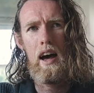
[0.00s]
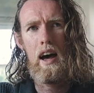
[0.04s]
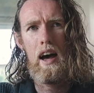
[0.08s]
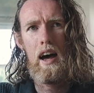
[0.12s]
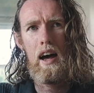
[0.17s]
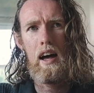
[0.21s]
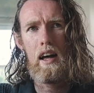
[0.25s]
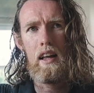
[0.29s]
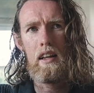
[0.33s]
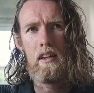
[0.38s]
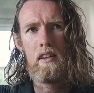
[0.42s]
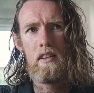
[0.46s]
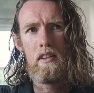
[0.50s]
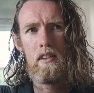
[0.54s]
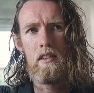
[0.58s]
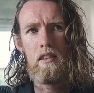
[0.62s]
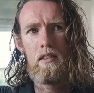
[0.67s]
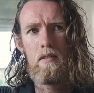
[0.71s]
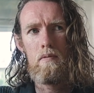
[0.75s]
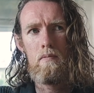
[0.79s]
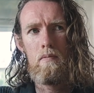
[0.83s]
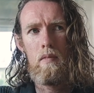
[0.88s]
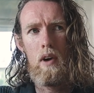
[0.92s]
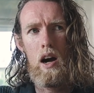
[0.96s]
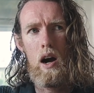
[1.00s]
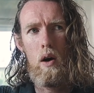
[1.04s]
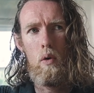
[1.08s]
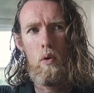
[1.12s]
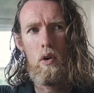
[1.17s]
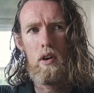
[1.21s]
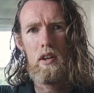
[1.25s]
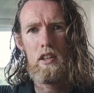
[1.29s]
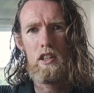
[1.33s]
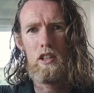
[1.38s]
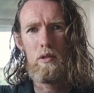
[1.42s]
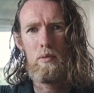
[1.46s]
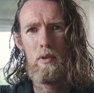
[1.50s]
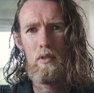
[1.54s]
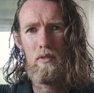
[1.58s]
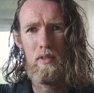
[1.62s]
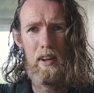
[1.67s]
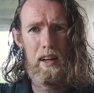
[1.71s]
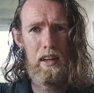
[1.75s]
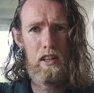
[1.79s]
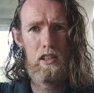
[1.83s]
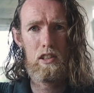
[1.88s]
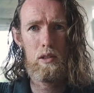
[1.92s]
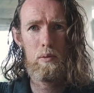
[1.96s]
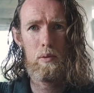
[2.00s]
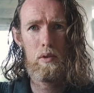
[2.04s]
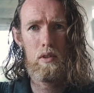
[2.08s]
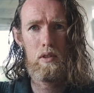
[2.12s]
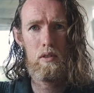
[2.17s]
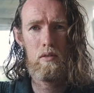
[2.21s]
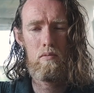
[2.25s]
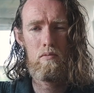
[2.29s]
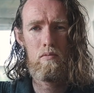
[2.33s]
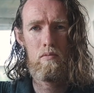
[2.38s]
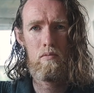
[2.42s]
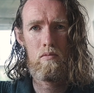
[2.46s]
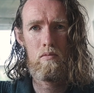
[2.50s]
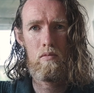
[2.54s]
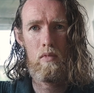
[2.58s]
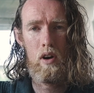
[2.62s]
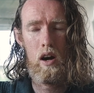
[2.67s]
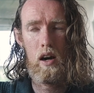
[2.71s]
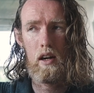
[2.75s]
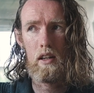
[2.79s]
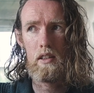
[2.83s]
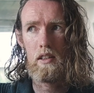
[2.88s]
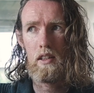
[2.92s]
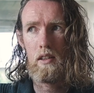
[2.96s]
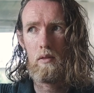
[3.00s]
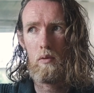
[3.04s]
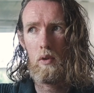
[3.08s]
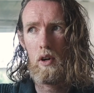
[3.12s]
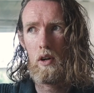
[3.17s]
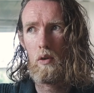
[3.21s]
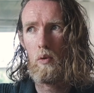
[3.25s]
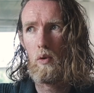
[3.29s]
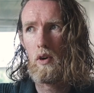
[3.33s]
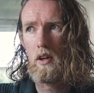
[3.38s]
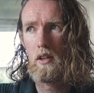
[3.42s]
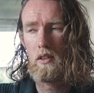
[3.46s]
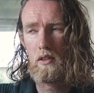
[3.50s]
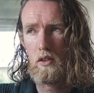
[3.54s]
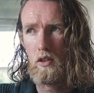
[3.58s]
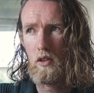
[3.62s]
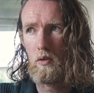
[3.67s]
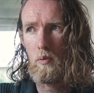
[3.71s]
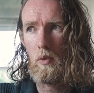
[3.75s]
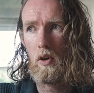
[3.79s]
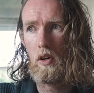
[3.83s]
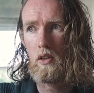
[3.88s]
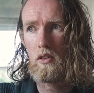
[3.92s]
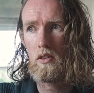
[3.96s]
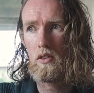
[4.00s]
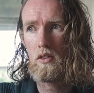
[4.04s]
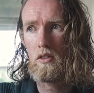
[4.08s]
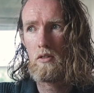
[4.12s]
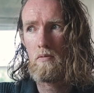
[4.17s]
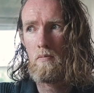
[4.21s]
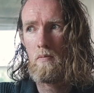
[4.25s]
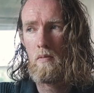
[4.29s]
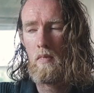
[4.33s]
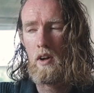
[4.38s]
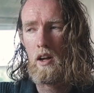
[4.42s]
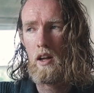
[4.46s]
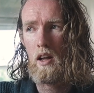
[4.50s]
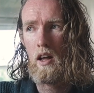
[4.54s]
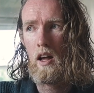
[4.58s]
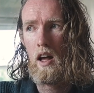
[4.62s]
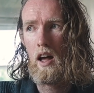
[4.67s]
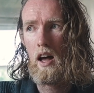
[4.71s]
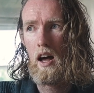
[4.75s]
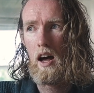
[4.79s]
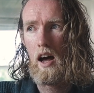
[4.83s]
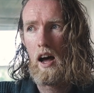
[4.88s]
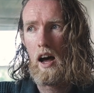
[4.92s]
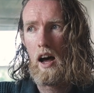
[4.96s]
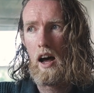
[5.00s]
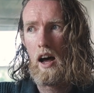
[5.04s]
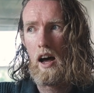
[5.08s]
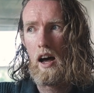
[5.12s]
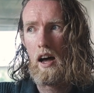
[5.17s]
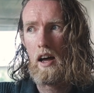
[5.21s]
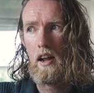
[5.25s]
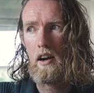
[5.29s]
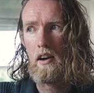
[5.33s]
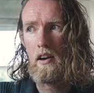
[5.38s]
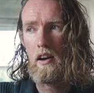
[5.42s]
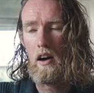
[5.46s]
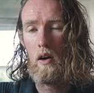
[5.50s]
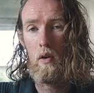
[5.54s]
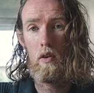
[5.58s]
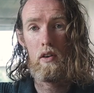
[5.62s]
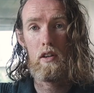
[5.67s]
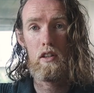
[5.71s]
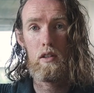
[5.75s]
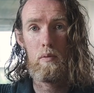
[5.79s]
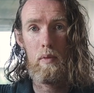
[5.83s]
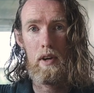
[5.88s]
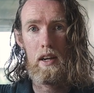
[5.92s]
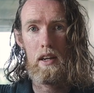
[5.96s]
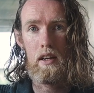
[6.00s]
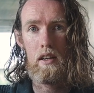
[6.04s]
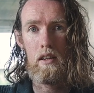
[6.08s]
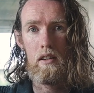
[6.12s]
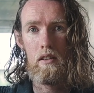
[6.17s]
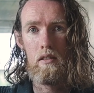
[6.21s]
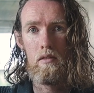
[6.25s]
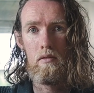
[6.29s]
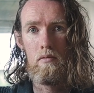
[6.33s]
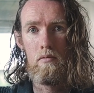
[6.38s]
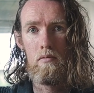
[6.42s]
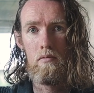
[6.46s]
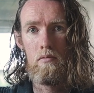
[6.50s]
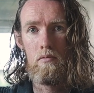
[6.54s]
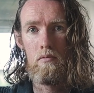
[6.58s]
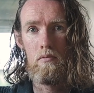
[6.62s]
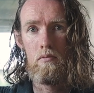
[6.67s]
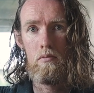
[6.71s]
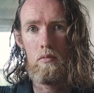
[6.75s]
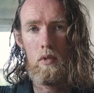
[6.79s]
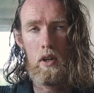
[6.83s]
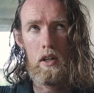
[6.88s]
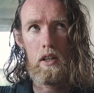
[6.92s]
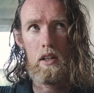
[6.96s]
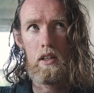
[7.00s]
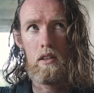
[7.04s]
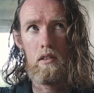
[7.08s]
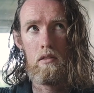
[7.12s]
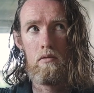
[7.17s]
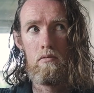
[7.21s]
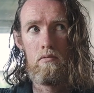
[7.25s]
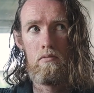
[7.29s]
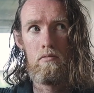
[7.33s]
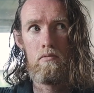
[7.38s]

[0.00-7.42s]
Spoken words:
And I wanted to be flexible. I didn't want to work too much, and I wanted to make money.